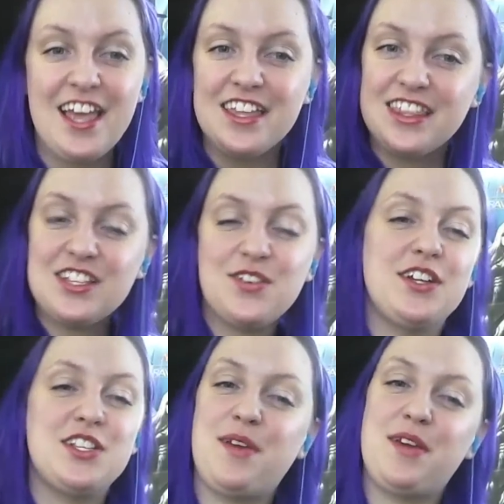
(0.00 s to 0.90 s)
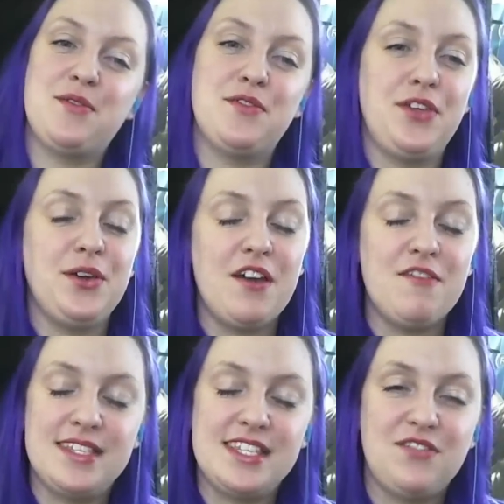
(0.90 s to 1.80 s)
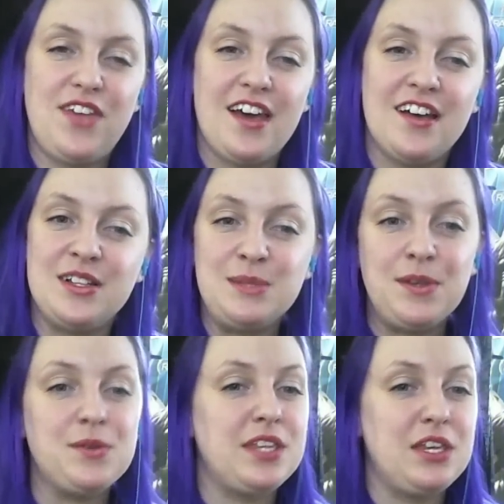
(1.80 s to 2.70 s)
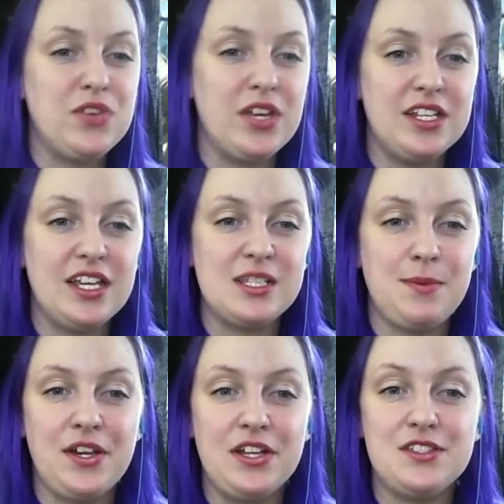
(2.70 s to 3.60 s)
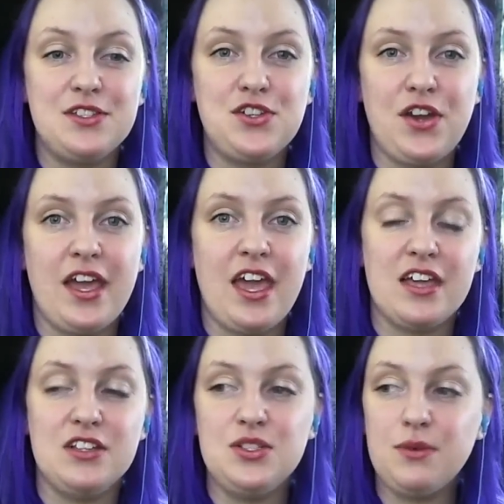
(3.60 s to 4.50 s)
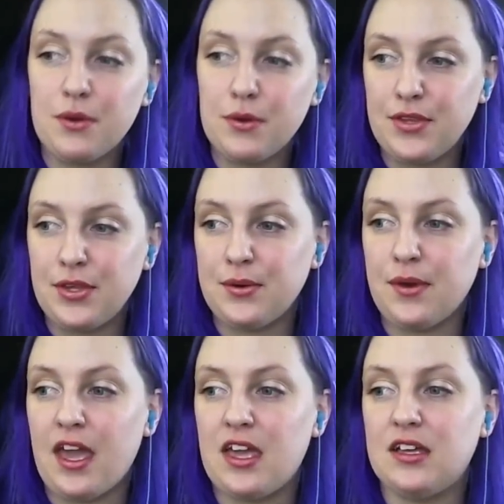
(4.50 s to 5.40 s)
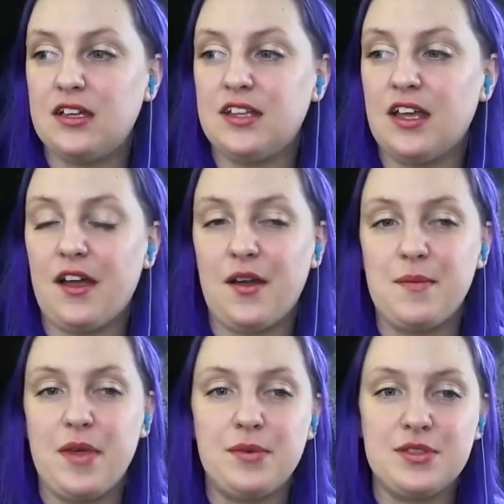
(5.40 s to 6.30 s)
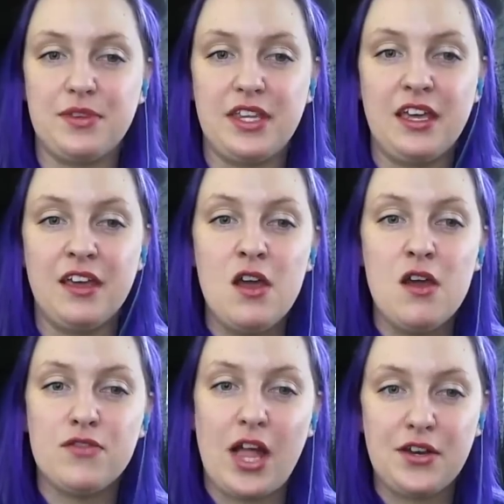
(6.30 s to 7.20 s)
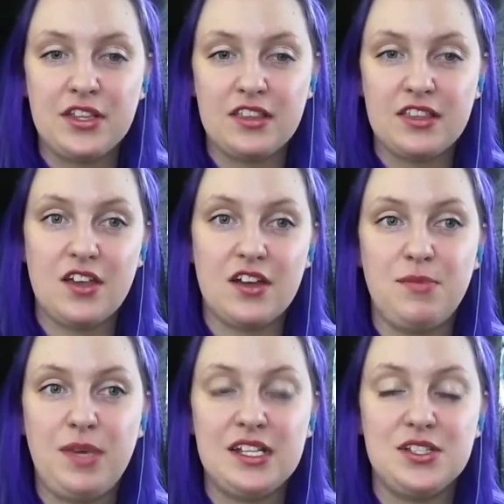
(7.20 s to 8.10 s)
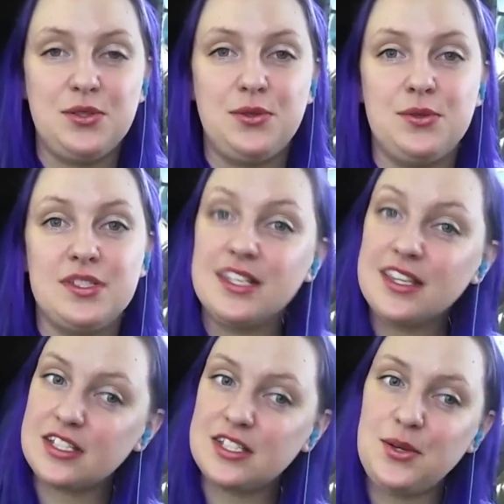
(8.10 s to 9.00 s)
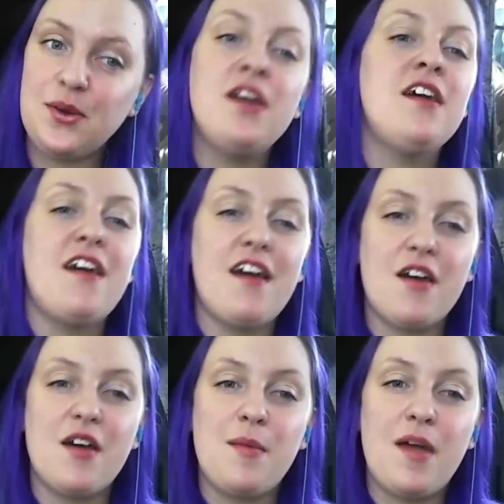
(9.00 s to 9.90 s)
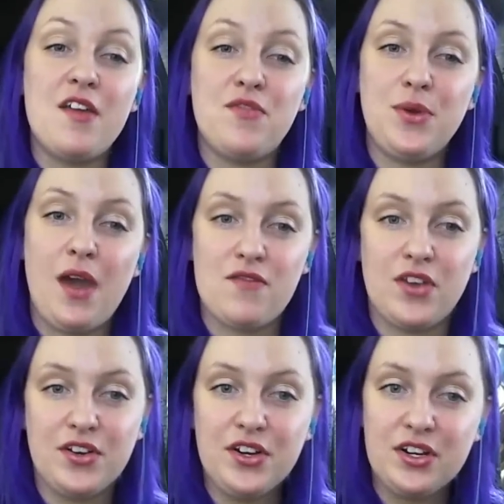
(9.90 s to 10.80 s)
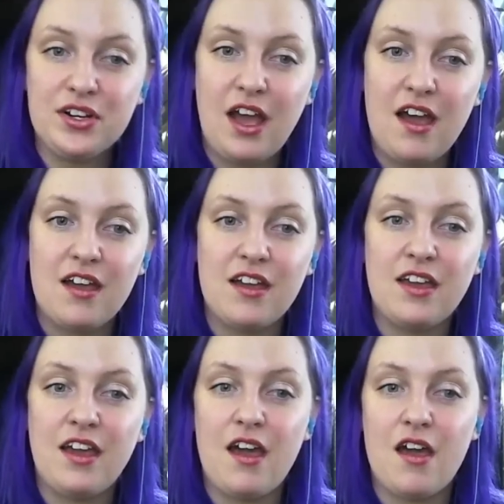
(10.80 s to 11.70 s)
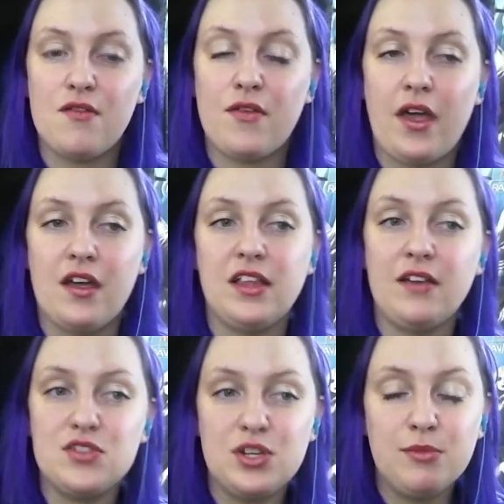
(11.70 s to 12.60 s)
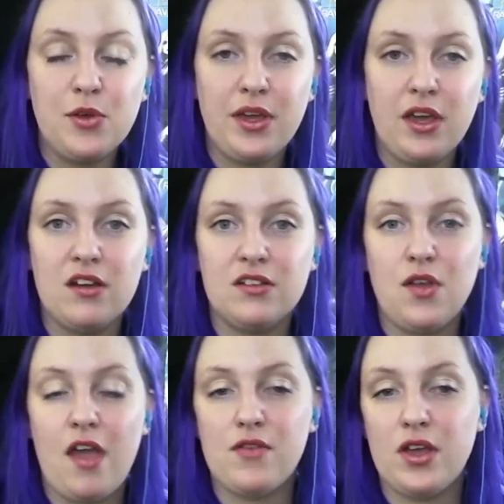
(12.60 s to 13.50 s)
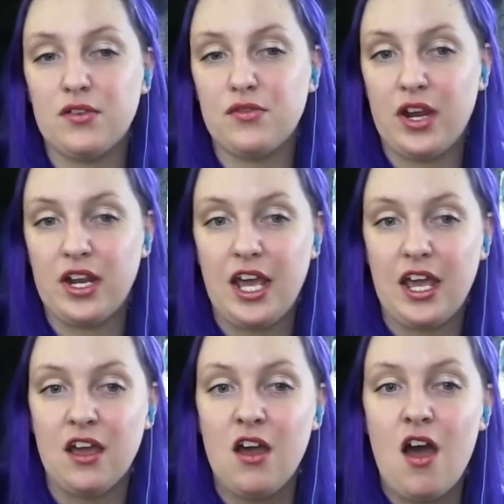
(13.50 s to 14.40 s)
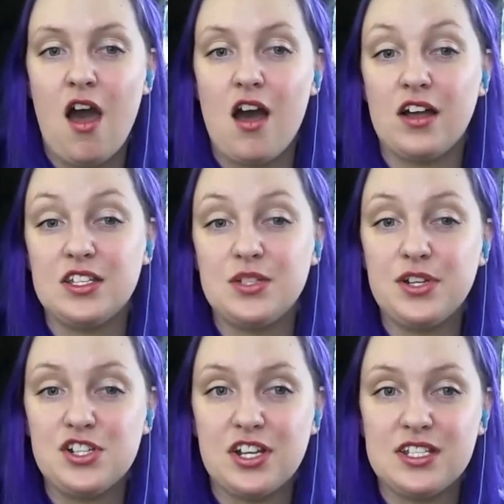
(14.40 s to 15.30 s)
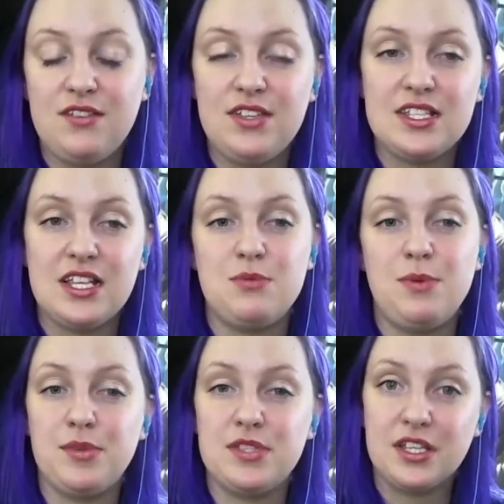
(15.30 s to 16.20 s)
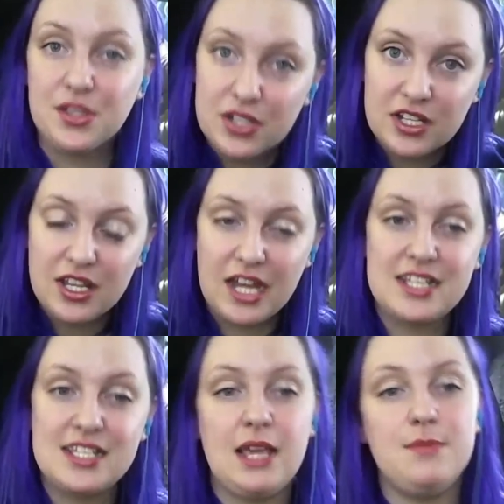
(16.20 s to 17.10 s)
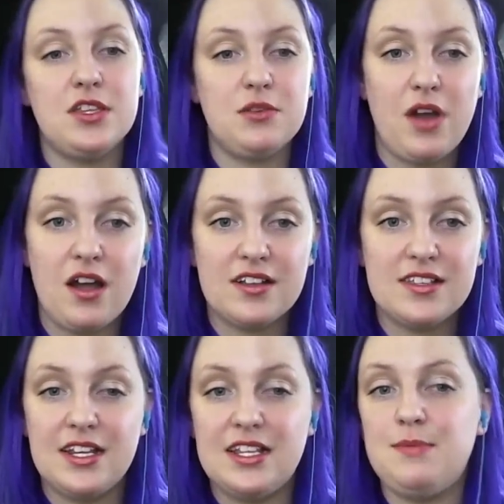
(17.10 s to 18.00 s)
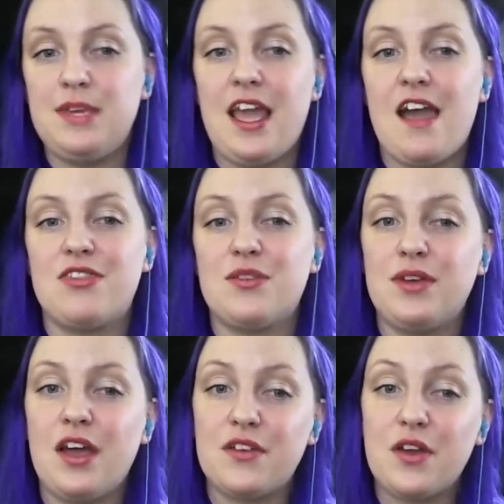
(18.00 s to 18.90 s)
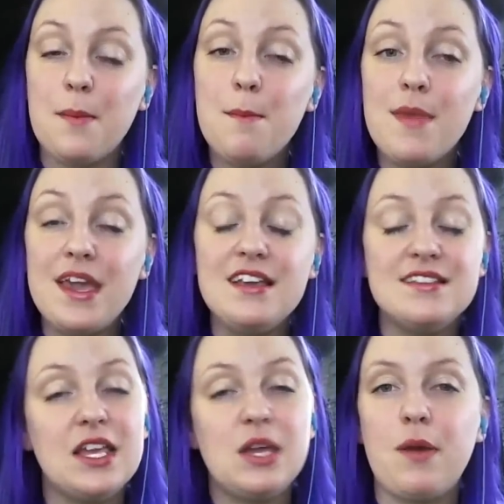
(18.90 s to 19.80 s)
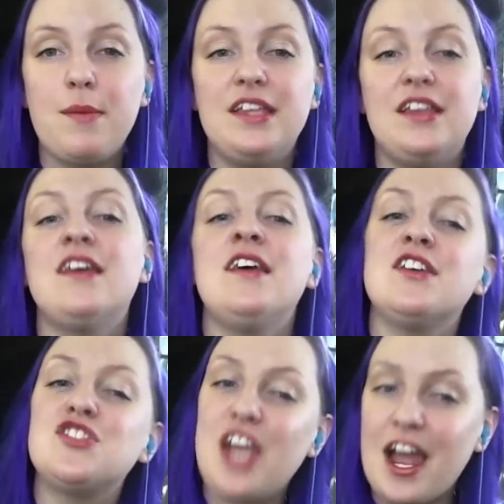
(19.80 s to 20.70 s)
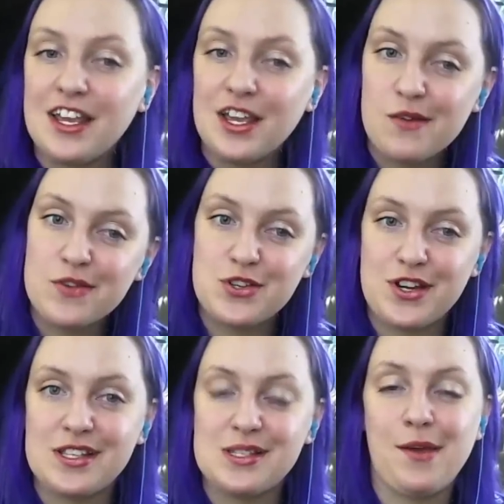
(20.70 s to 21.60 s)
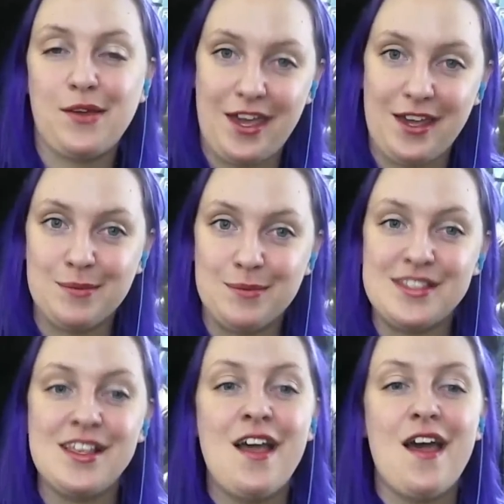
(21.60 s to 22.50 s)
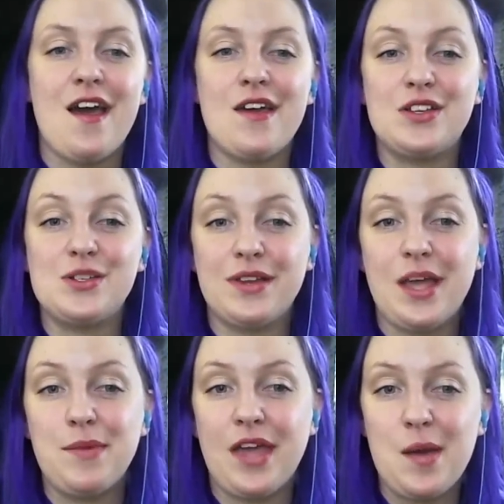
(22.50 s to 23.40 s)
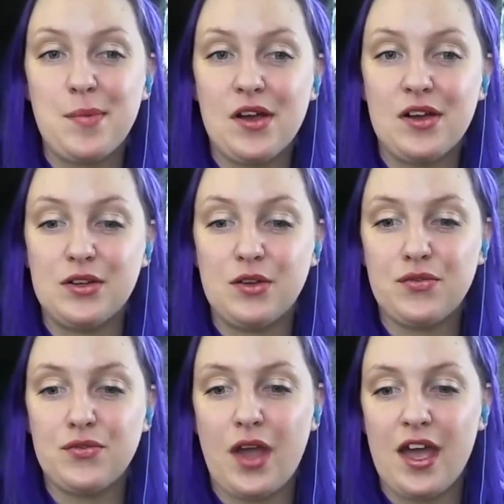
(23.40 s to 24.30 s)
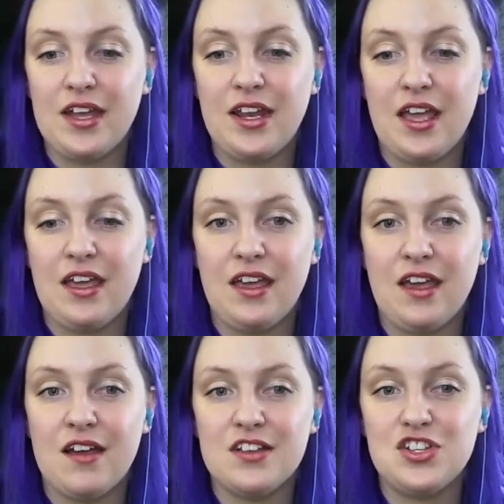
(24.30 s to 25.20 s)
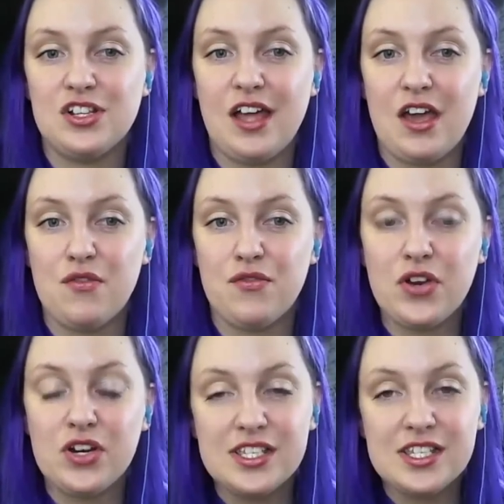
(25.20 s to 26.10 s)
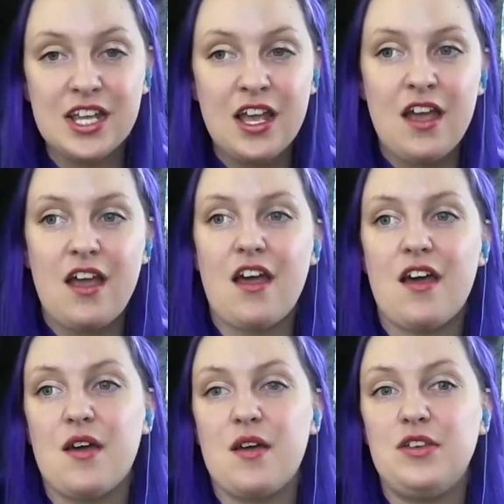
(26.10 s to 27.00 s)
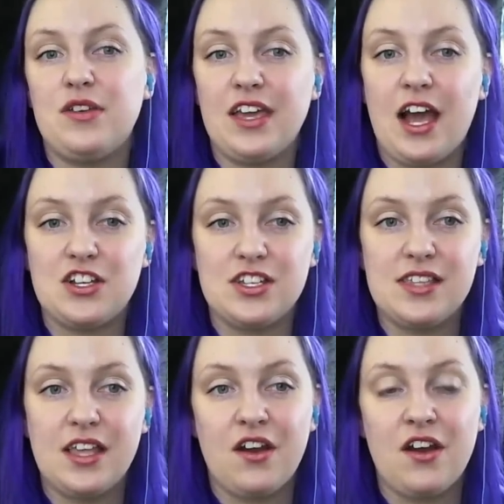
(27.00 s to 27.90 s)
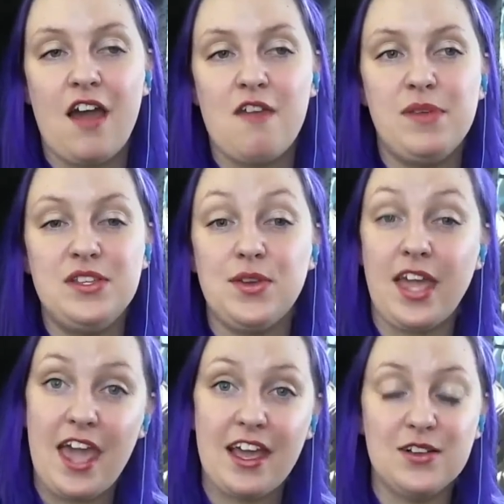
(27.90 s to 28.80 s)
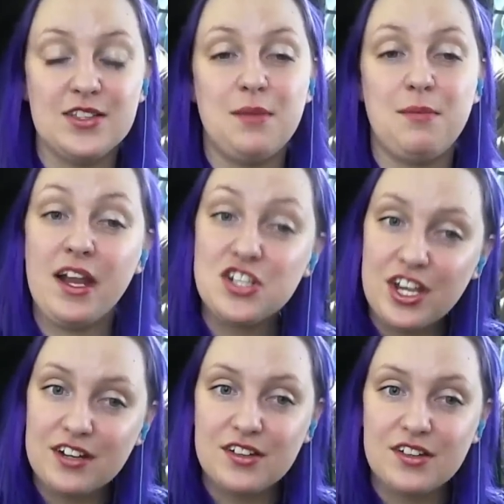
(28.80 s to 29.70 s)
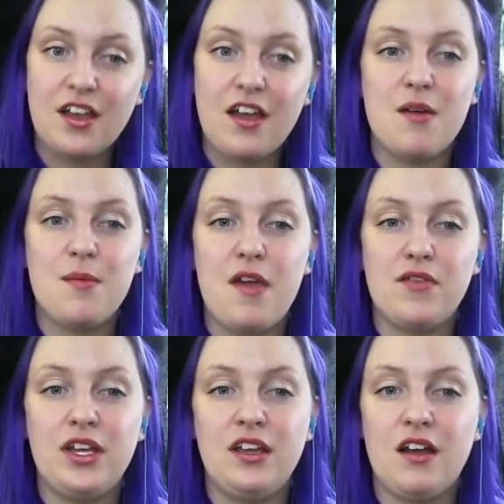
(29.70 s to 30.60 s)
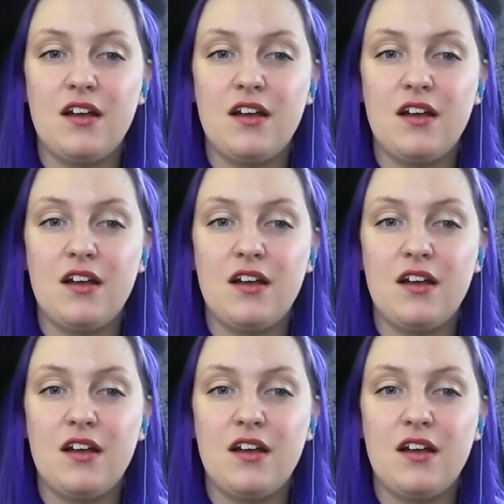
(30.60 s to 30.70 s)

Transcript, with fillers: Thanks for watching my review of Mystic Vale. It's been a really fun experience to try and do a review, and um, it was really flattering that they thought of me to send that to. Um, if you have not heard, I have a live stream going on every other Friday on twitch.tv slash meeples included. That is Games on the Rocks. It is me and three other amazing women chatting over drinks about games. Uh, there's one coming up on Friday, July 1st. Uh, you can catch us there. I've been doing hangouts on my channel um, every